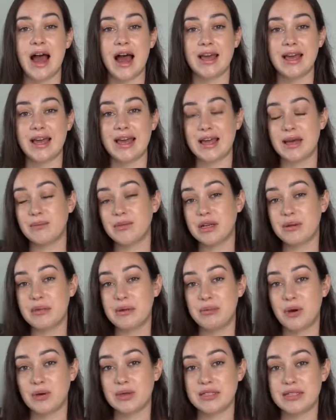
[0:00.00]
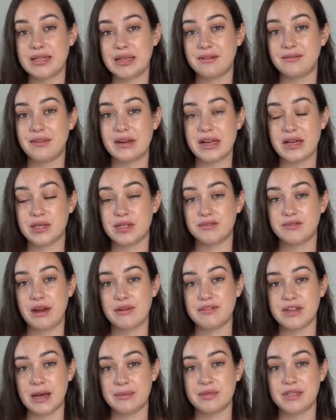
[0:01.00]
I am going to be posting videos
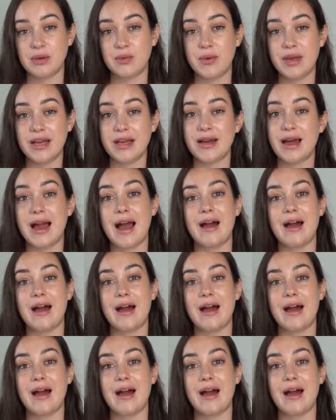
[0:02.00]
five times a week.